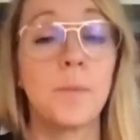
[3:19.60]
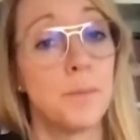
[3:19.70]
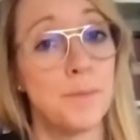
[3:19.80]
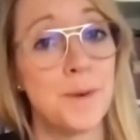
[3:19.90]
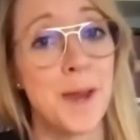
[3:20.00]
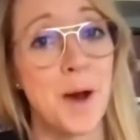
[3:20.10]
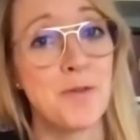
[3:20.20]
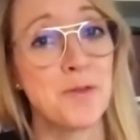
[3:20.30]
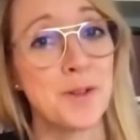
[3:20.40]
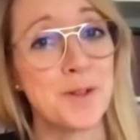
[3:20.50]
Now
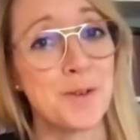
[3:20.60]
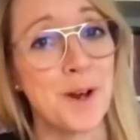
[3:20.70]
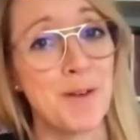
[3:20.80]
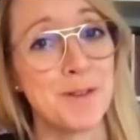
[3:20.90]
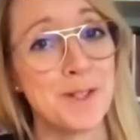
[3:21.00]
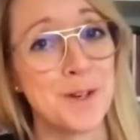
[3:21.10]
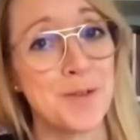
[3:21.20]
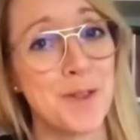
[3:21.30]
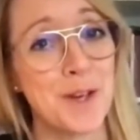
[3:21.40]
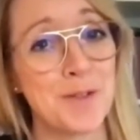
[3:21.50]
fully recovered though,
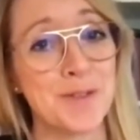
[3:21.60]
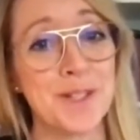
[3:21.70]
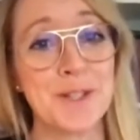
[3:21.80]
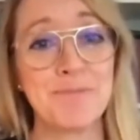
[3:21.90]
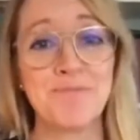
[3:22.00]
thankfully.